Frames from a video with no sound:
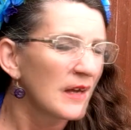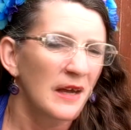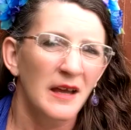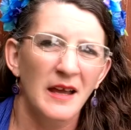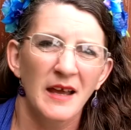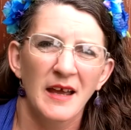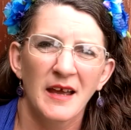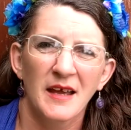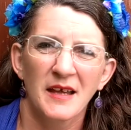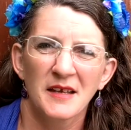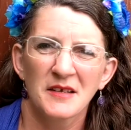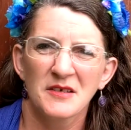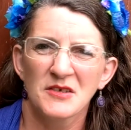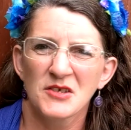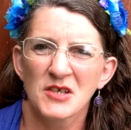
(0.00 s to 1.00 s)

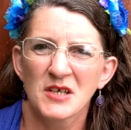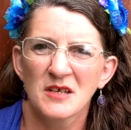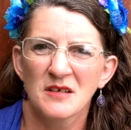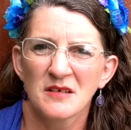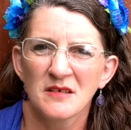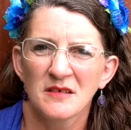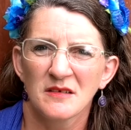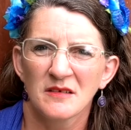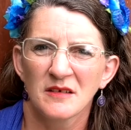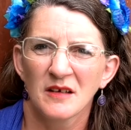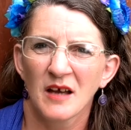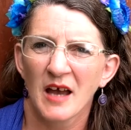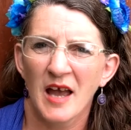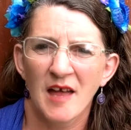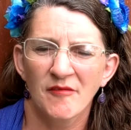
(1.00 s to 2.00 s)
and
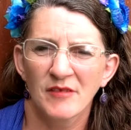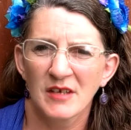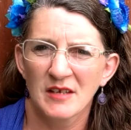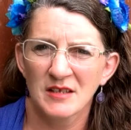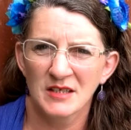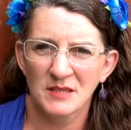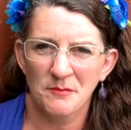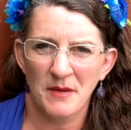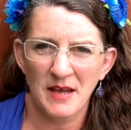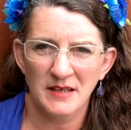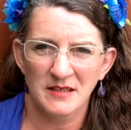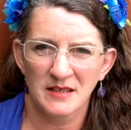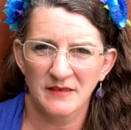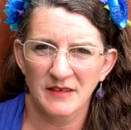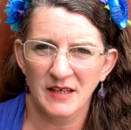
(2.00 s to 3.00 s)
I haven't
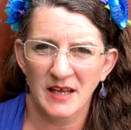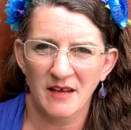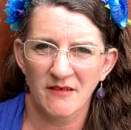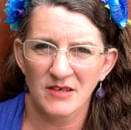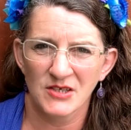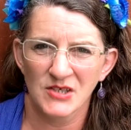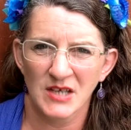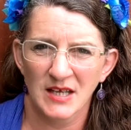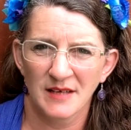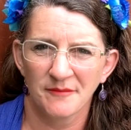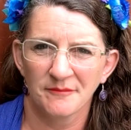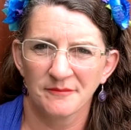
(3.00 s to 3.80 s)
inspected the carrots yet,